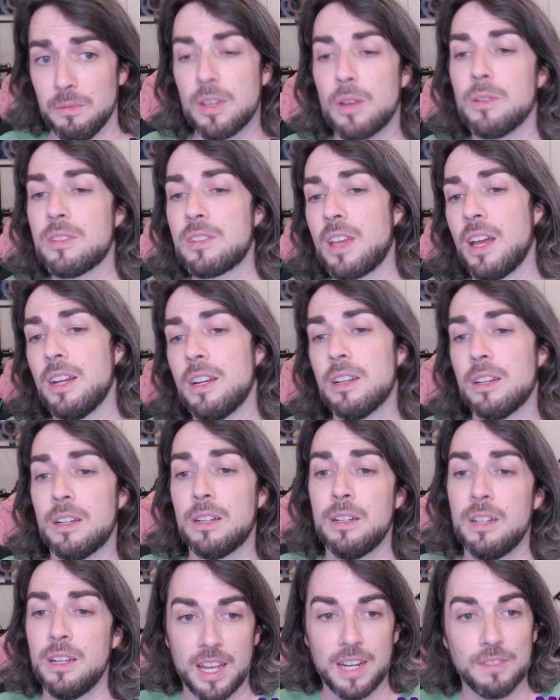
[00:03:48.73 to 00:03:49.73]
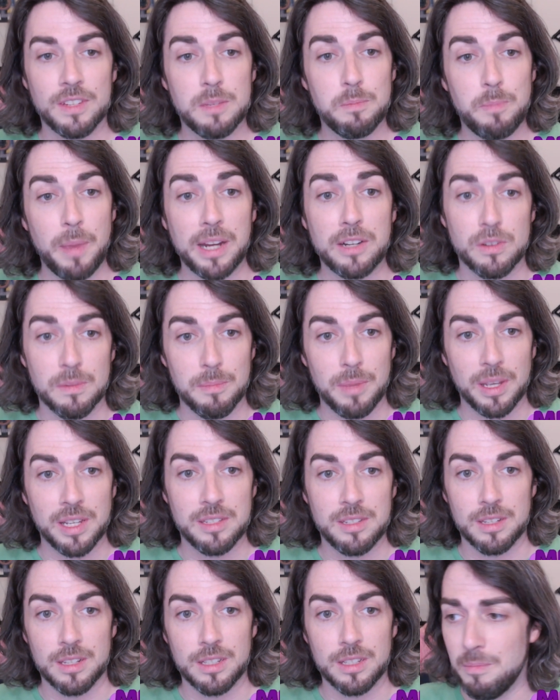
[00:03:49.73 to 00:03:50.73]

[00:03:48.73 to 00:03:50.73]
So it's kind of a spectrum-based thing.